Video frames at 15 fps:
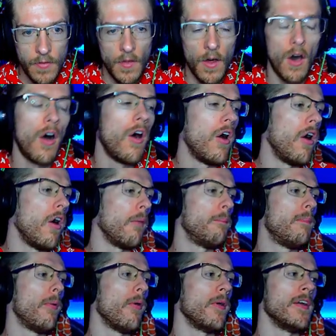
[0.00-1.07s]
Oh,
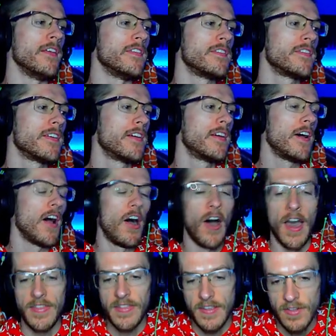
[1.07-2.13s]
boys.
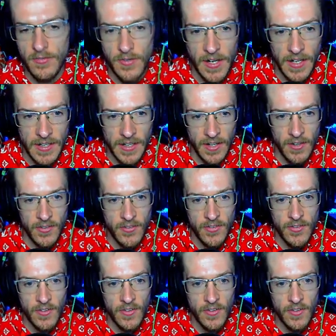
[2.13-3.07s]
Alright, this is ridiculous.